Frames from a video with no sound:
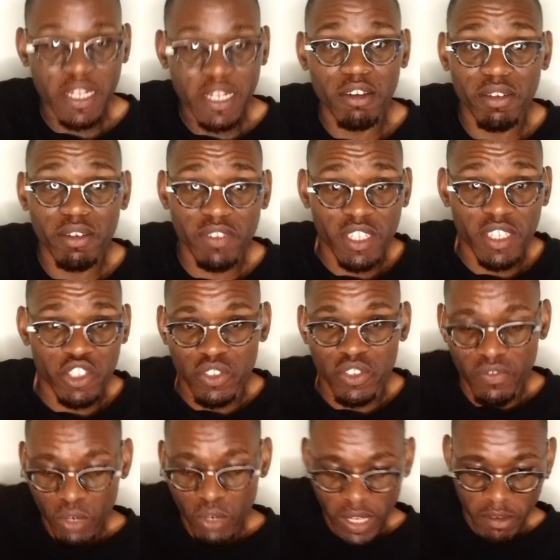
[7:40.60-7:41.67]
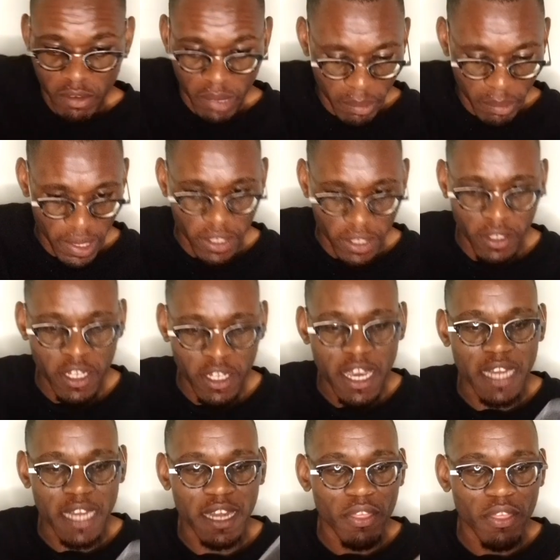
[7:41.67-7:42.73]
Now everything's just falling out of my bag.
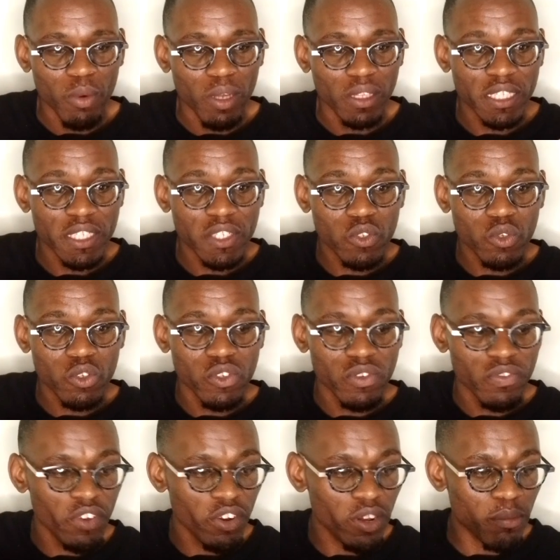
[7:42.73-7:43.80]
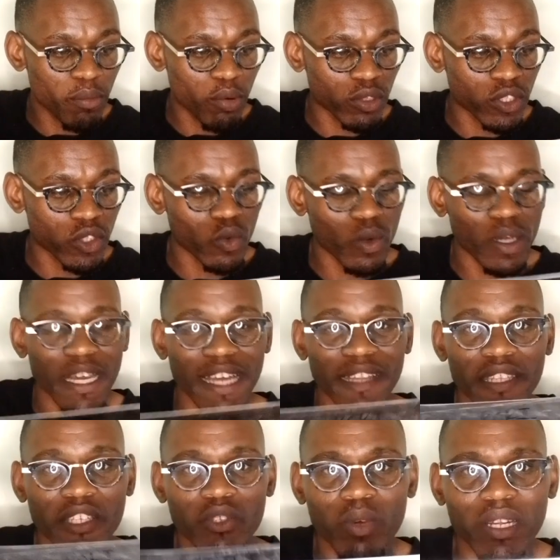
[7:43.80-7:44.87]
Another one, this is also a very important one,
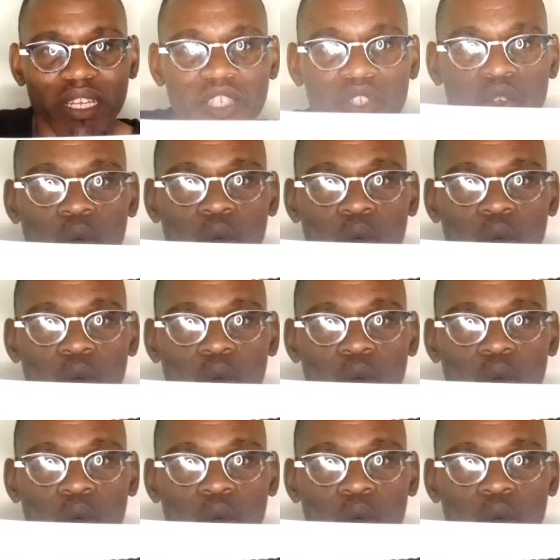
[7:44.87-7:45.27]
and this one is